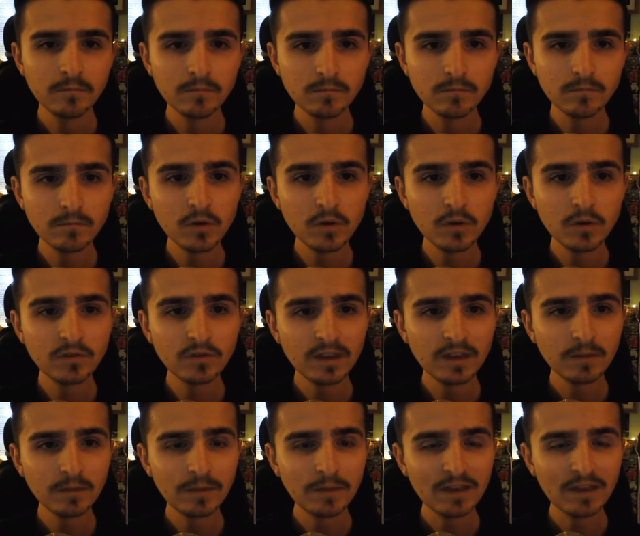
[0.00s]

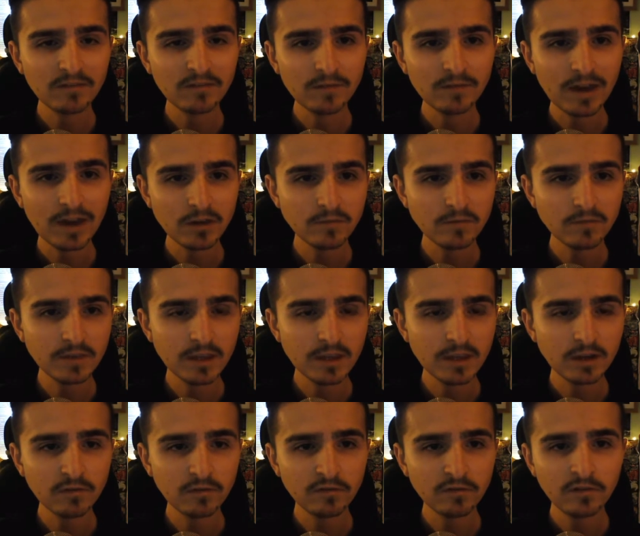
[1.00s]
Music-based reaction
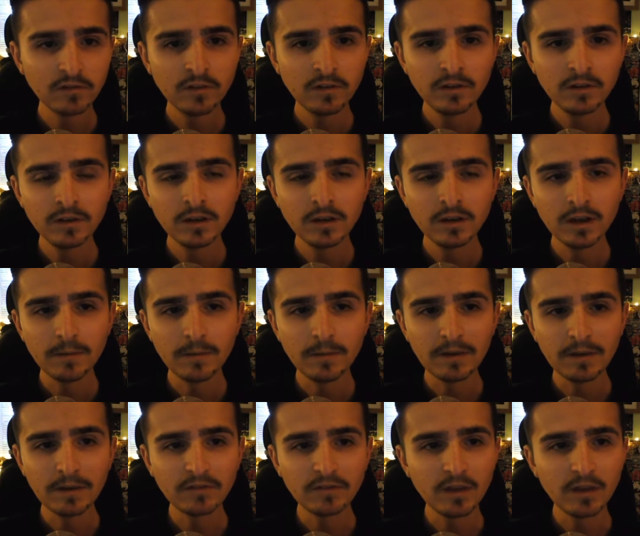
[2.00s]
videos
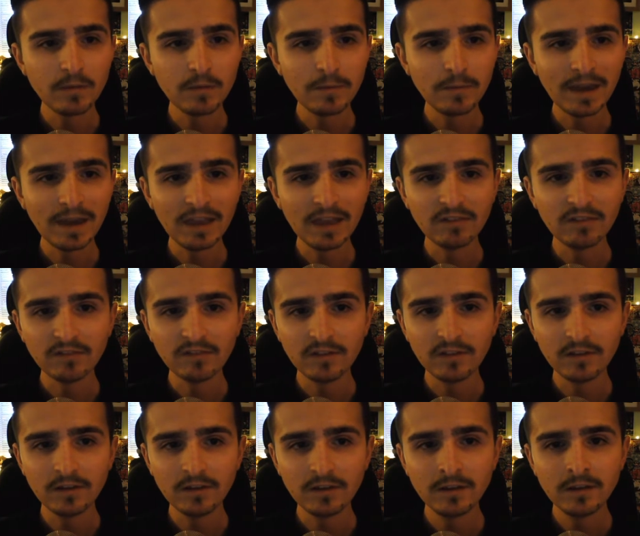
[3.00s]
about certain bands
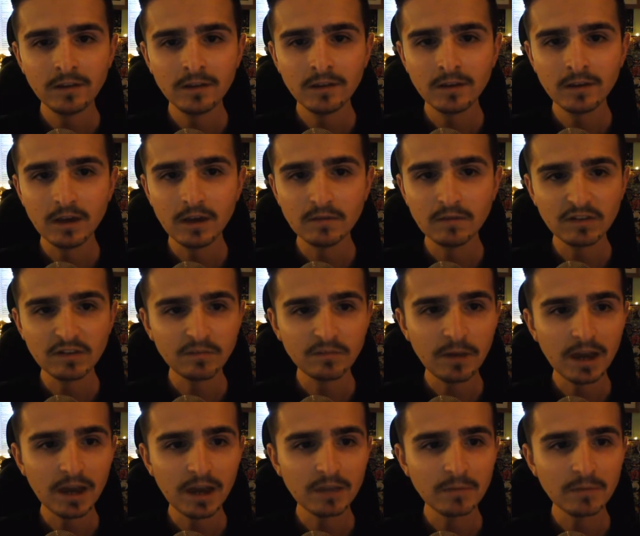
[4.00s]
that have
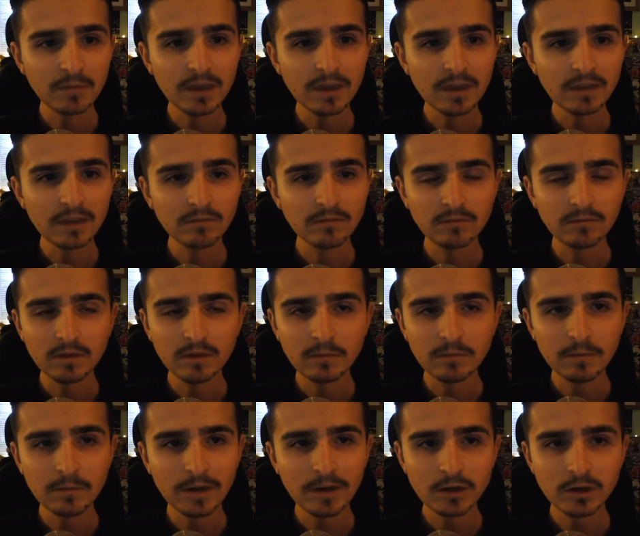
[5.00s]
inspired me and give me
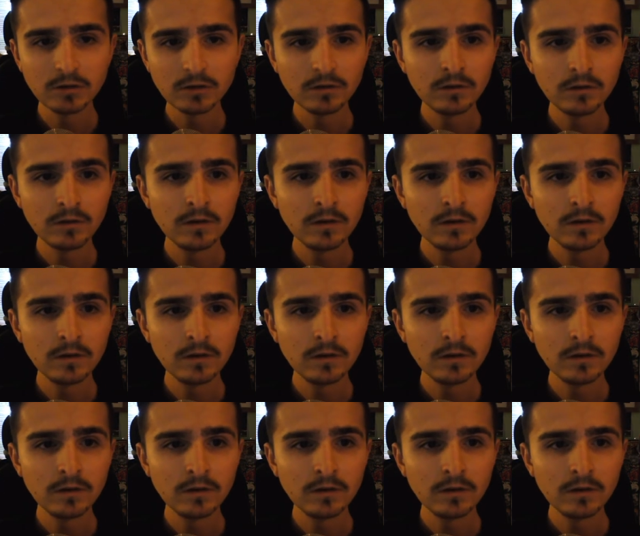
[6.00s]
passion.